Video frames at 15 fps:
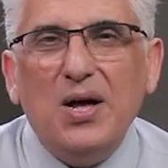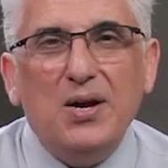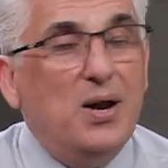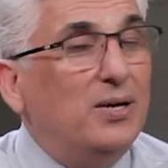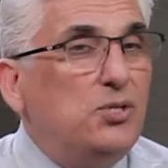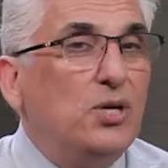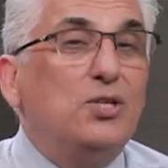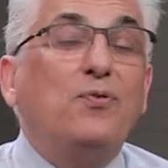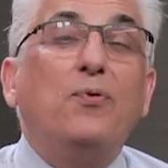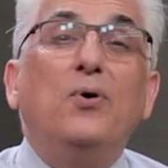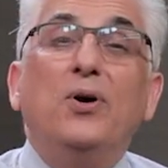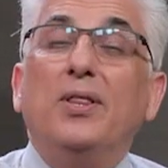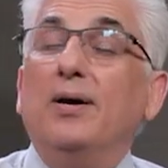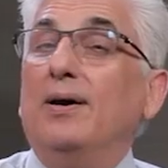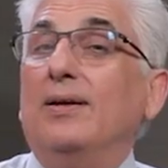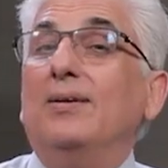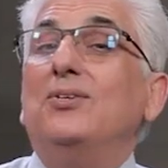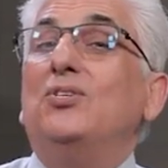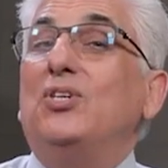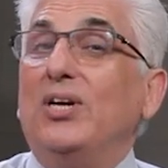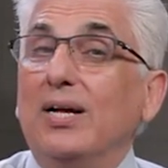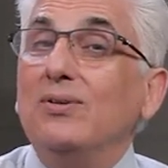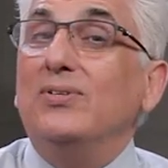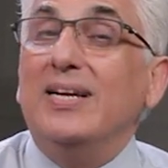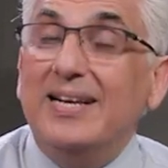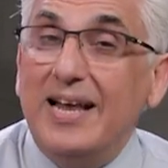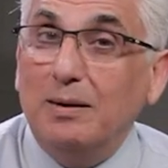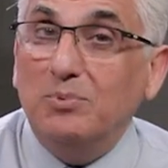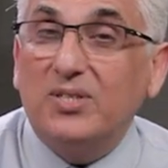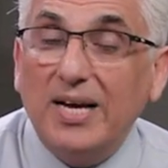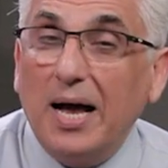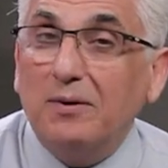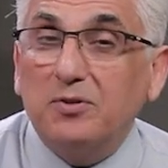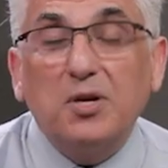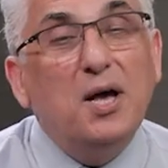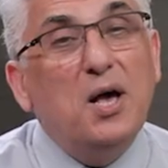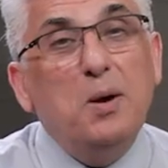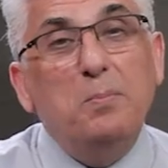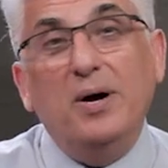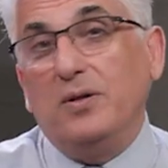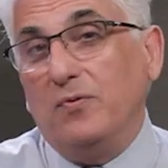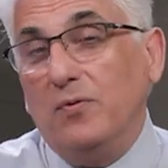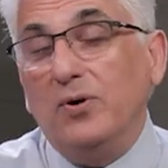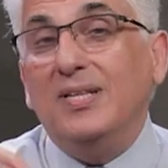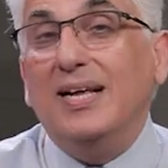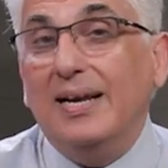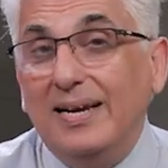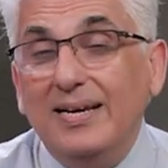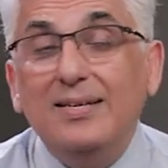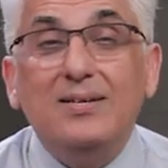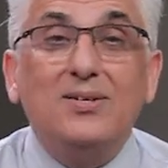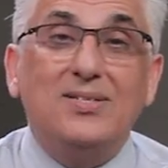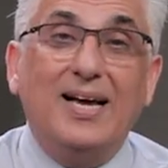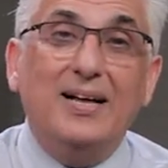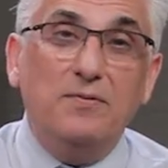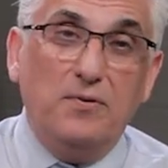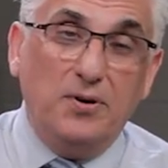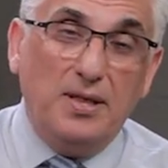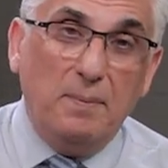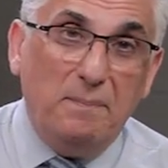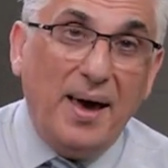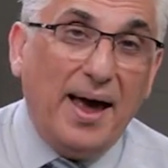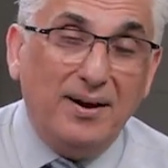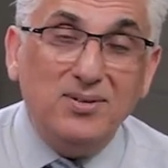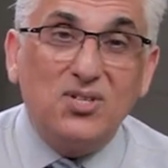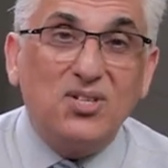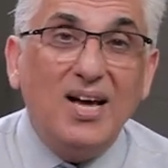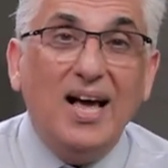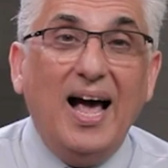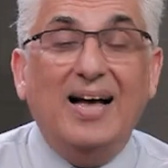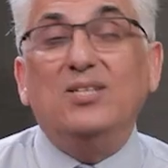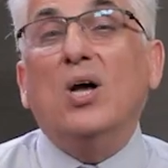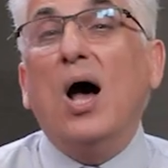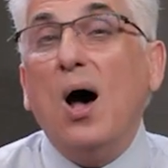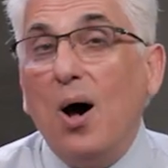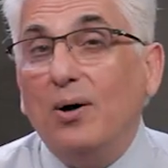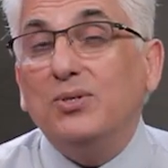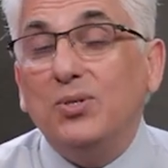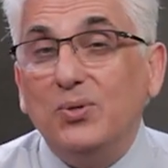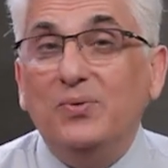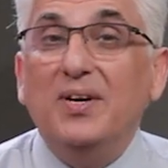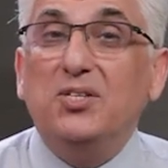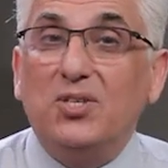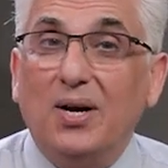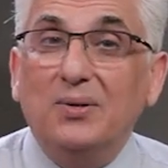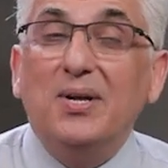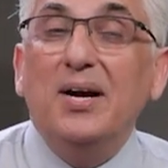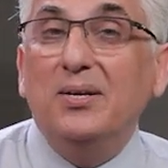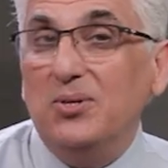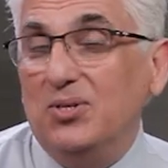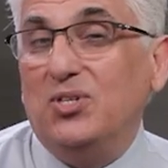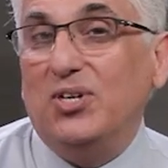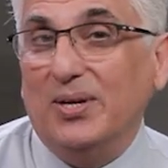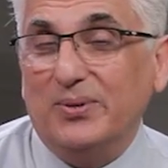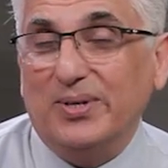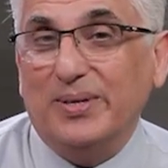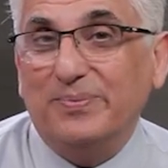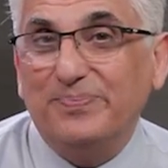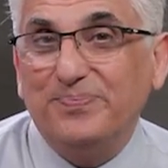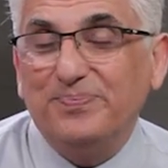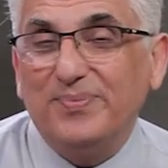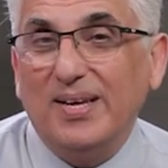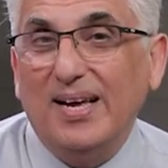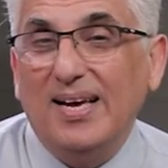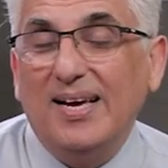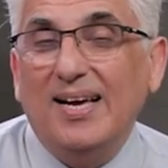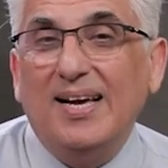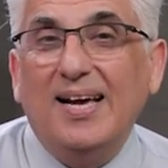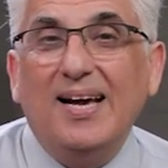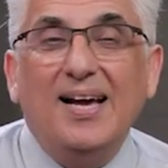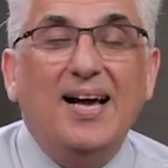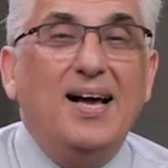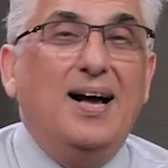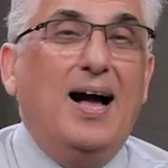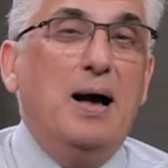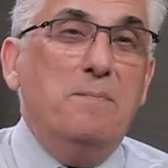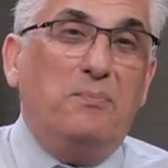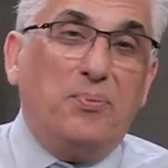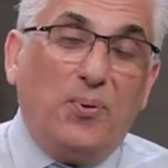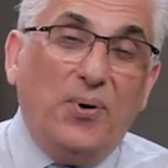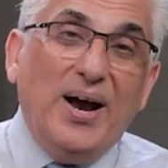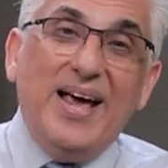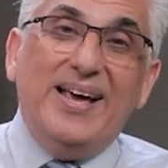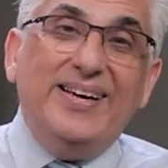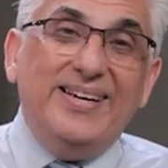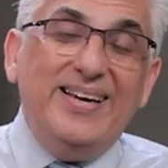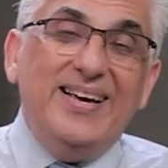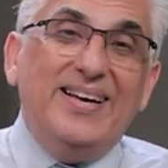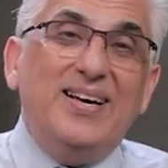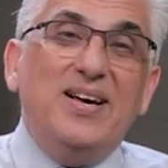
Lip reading: not just for the children themselves, but for the leaders and for the parents as how to reach out to children? I'm praying